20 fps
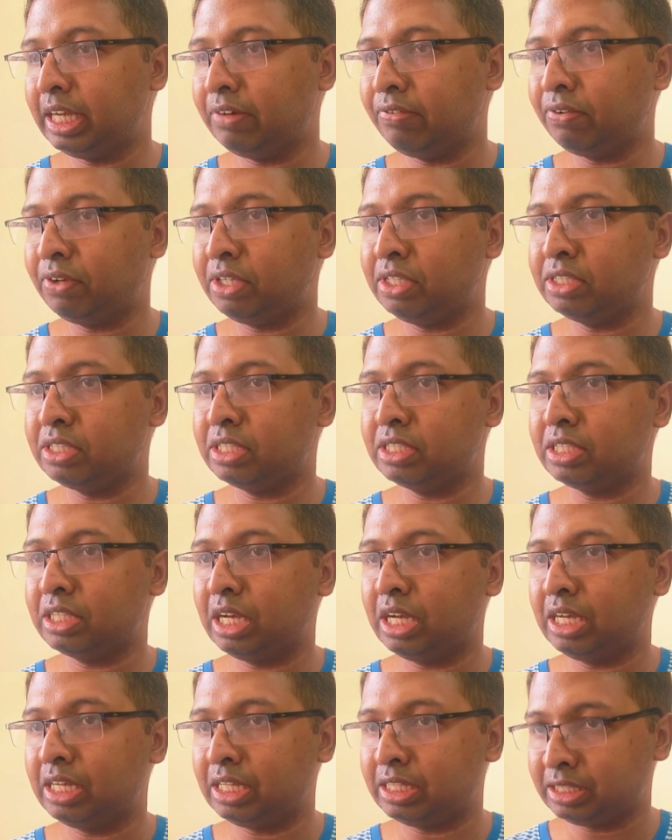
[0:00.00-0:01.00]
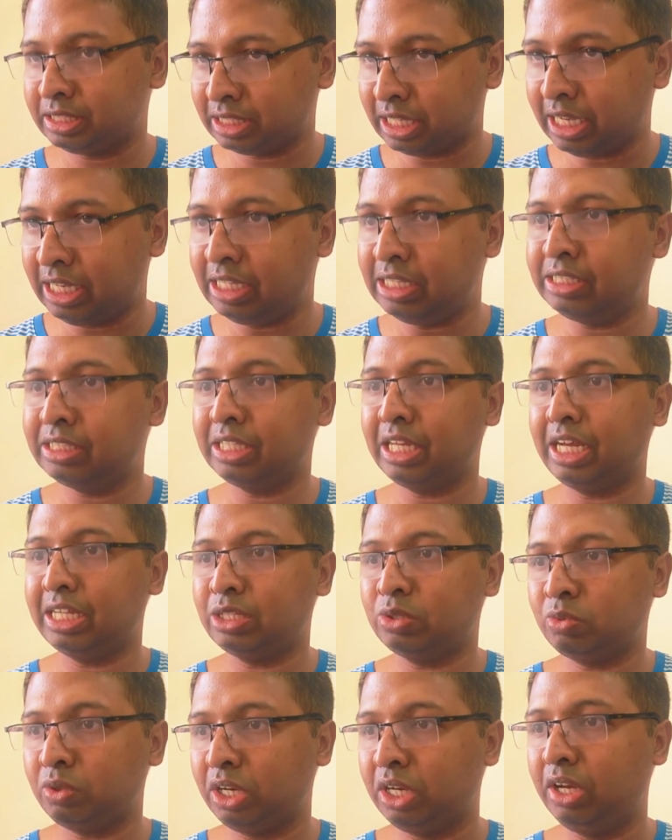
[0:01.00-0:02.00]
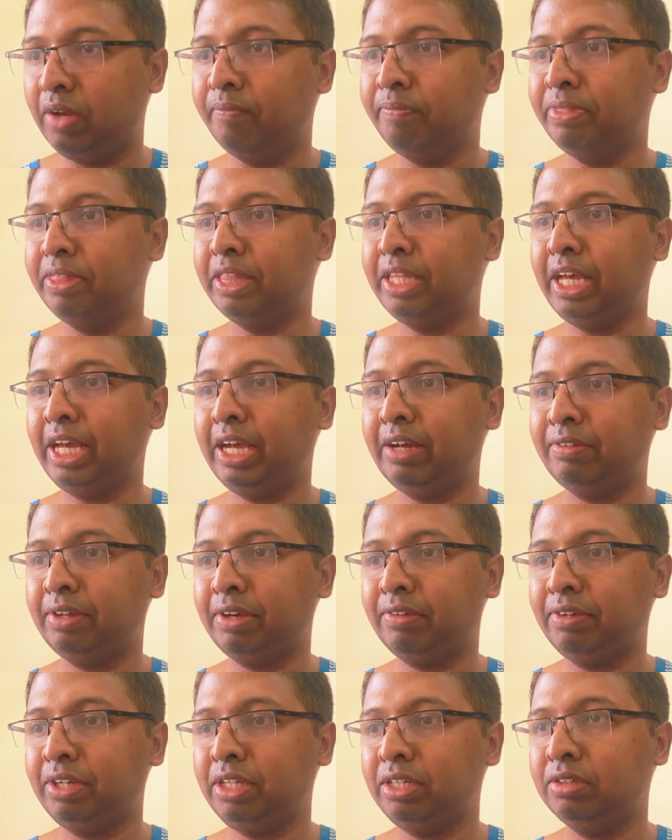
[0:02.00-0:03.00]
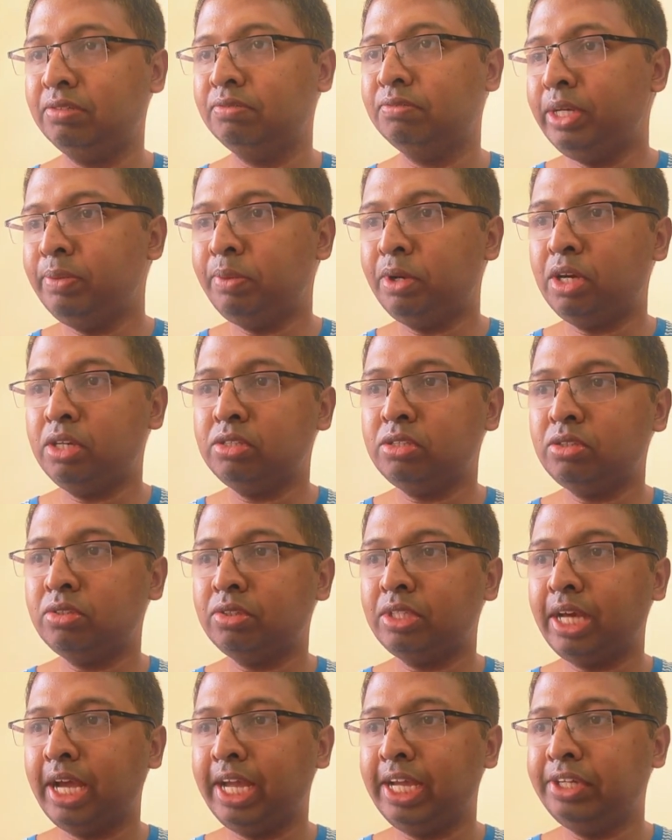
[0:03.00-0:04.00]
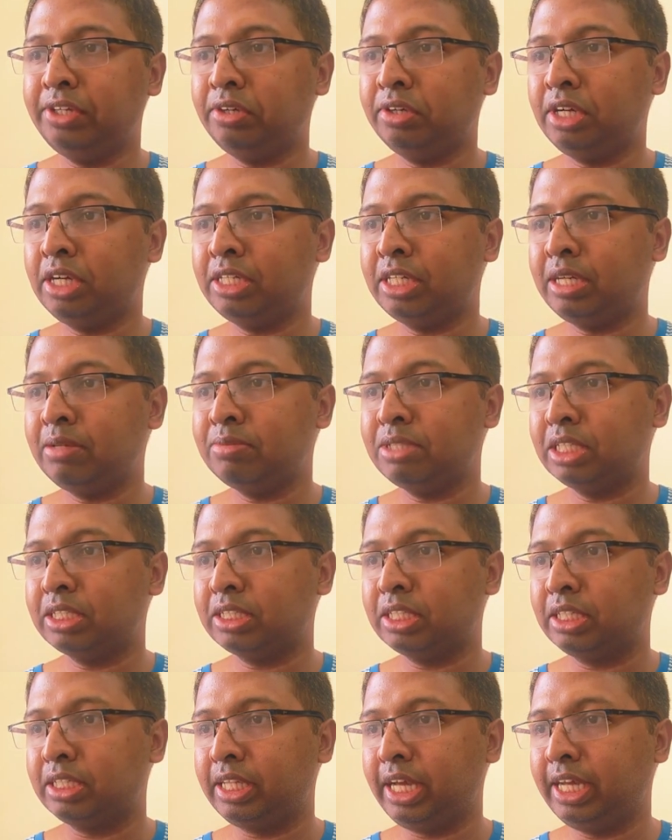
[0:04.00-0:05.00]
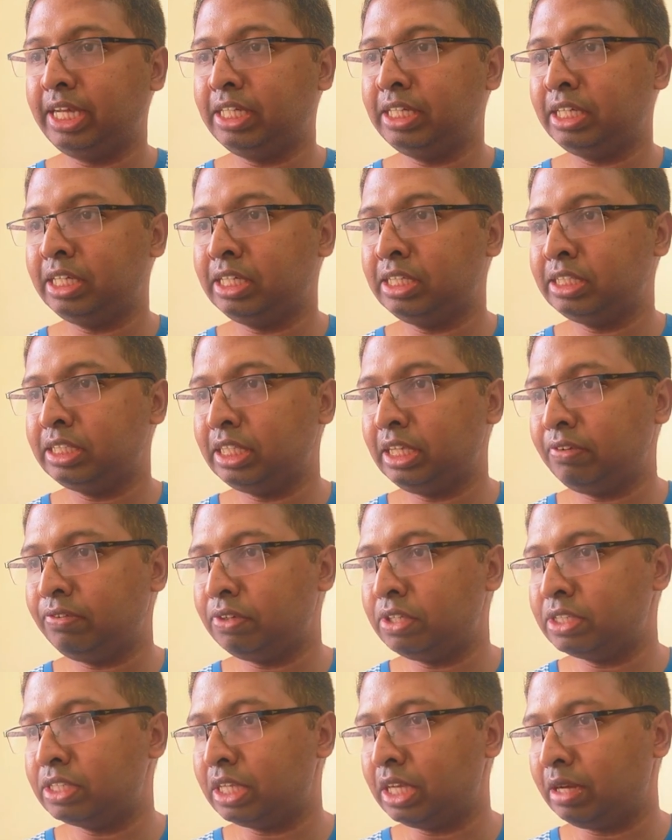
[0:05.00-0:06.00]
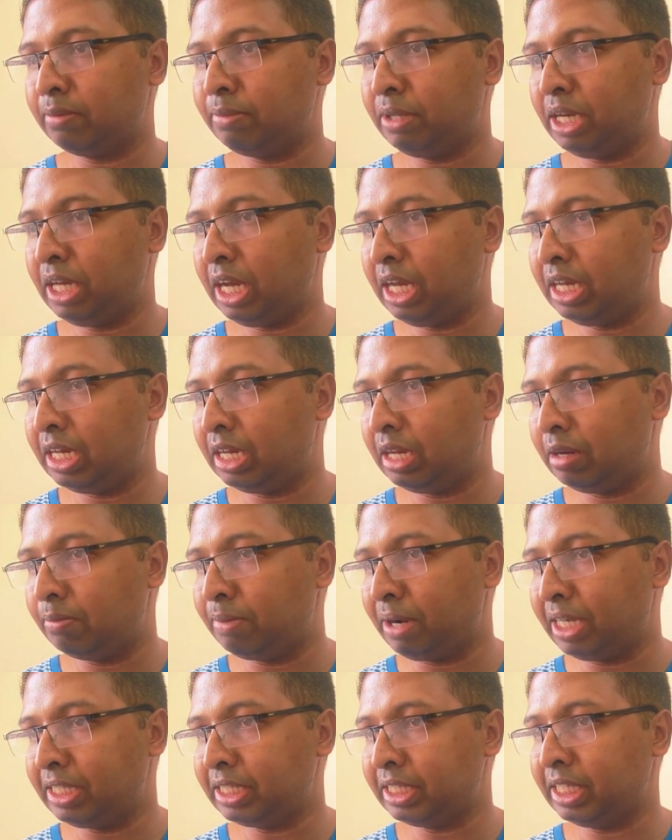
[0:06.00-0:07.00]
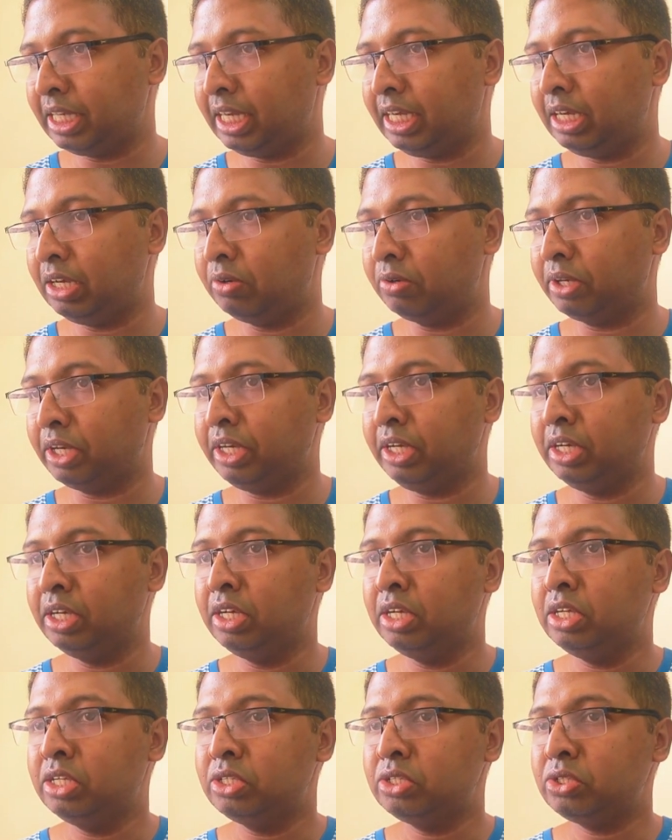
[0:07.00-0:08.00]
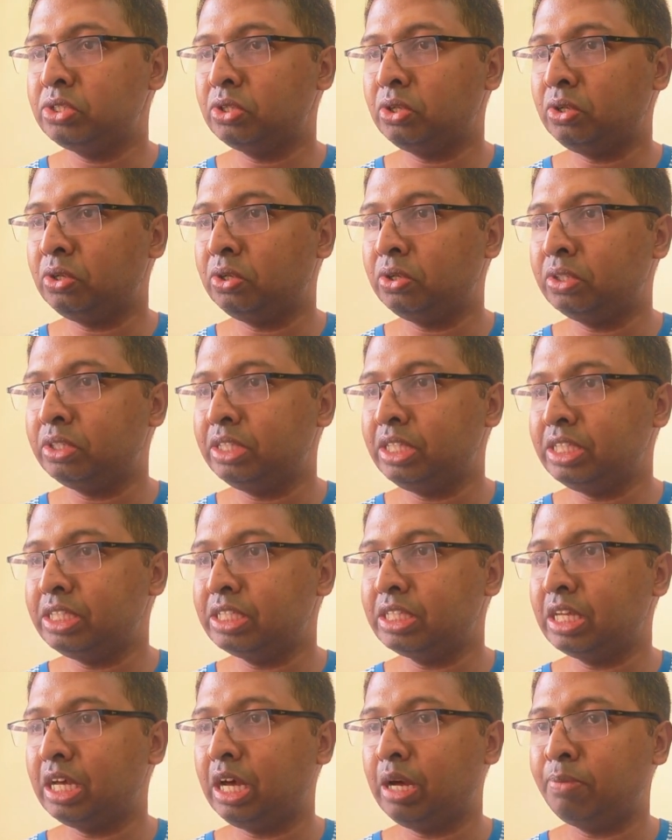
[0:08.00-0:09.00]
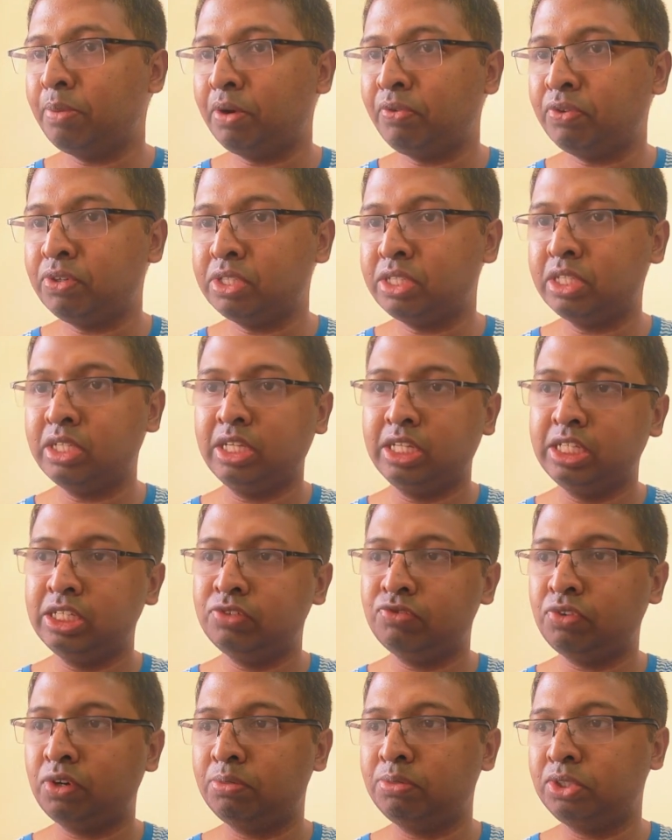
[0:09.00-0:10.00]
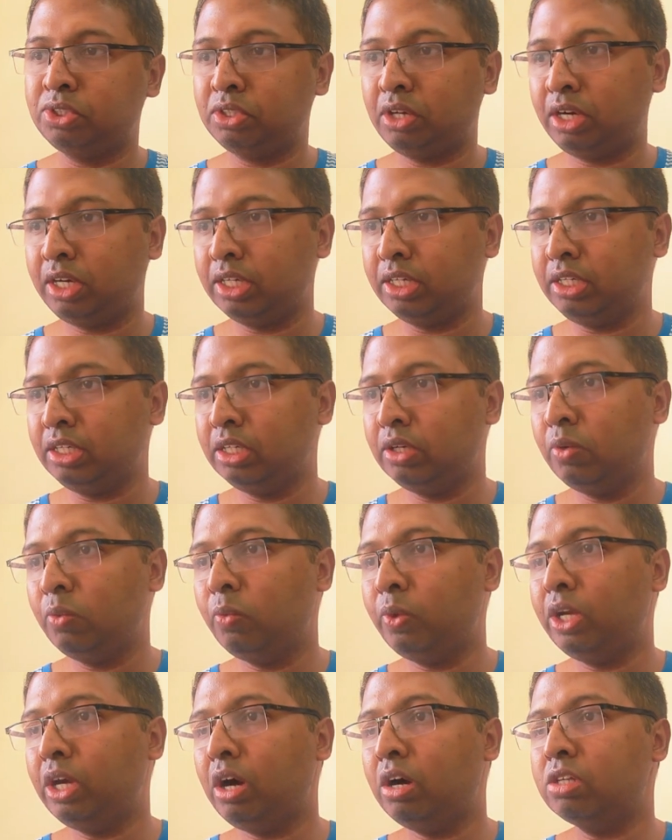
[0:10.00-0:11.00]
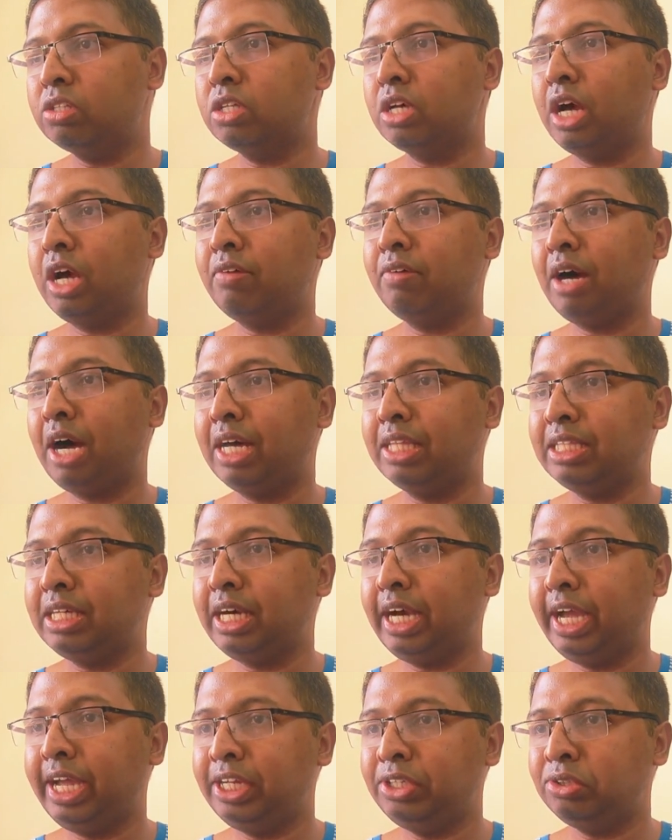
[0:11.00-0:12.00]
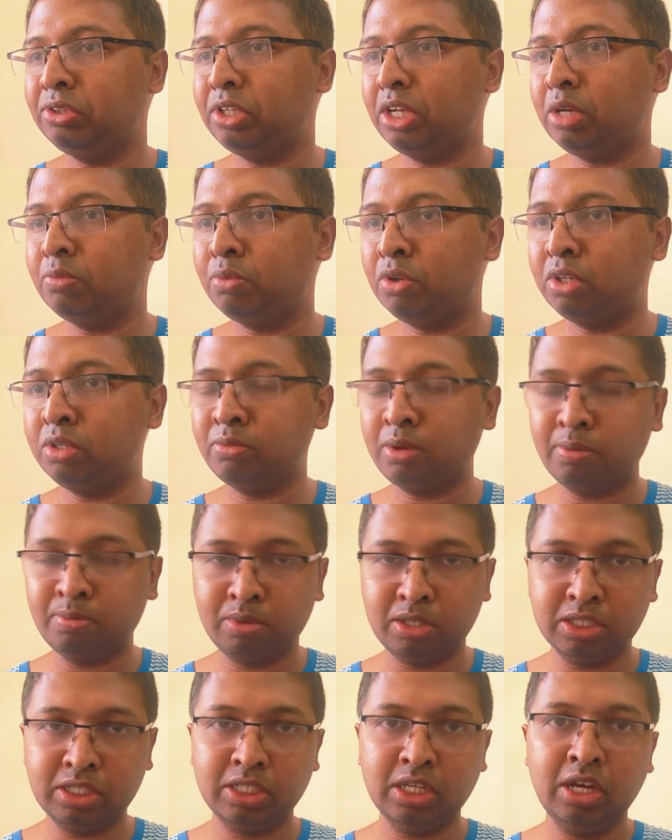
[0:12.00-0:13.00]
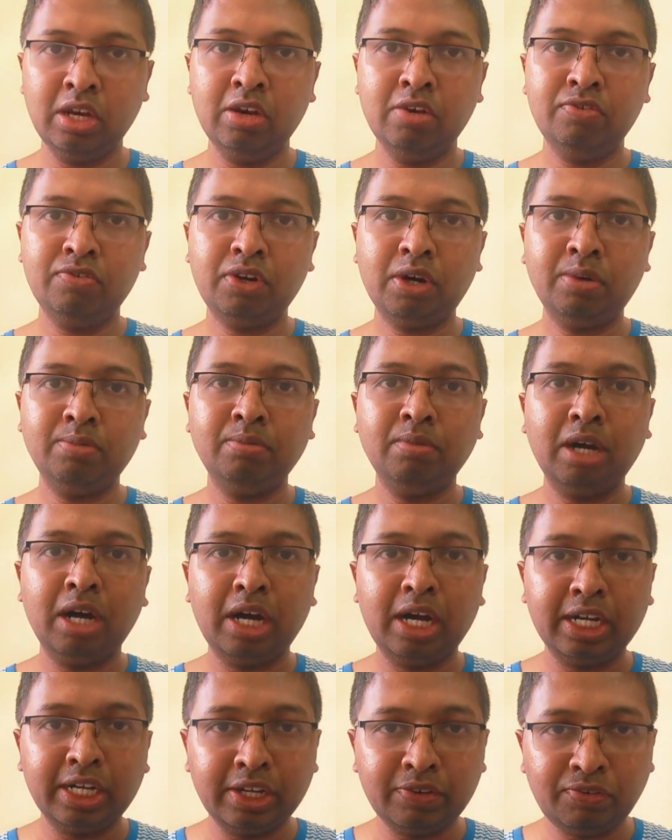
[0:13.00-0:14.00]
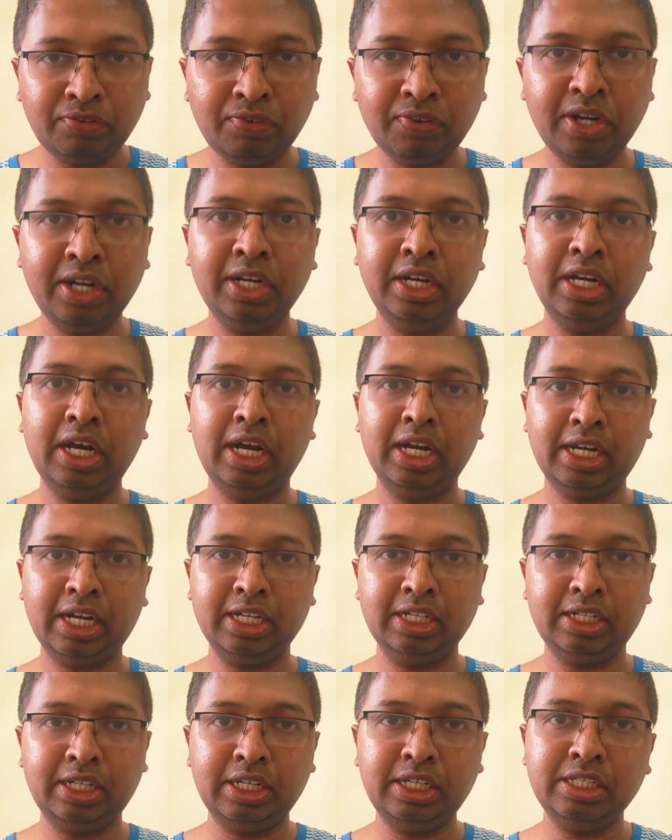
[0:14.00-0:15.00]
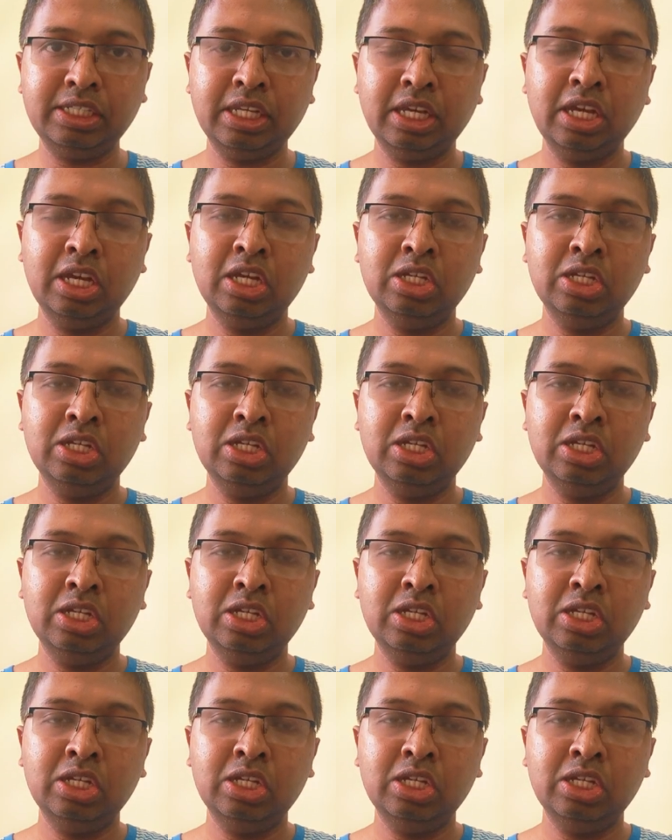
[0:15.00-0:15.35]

the references styles as well, they have given. When you browse through the editorial team section, the editor-in-chief is Belal Batiha. Okay, so this professor is from Jordan. We also have other editorial board members from different countries.